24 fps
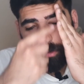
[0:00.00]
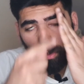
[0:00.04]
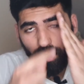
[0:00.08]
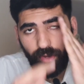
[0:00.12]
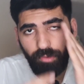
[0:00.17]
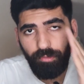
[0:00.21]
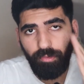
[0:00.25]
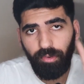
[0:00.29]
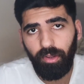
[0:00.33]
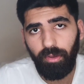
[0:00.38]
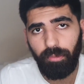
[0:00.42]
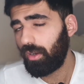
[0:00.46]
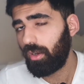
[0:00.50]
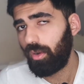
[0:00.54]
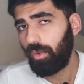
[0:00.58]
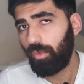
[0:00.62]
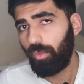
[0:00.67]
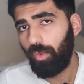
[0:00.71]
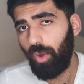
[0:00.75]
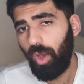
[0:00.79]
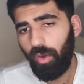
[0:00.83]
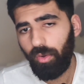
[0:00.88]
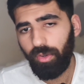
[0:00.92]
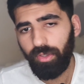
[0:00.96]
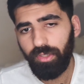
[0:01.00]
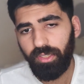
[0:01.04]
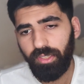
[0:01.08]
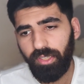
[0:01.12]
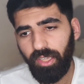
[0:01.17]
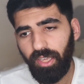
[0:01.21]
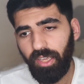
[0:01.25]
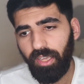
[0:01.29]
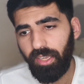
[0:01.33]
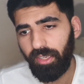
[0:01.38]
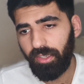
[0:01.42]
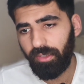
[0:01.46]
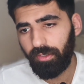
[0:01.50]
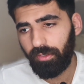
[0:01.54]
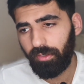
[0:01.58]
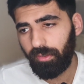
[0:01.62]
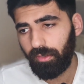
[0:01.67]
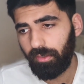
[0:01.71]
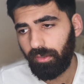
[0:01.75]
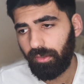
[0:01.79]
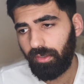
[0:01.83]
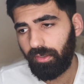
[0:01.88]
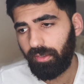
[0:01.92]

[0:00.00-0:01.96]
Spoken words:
area. What I would say is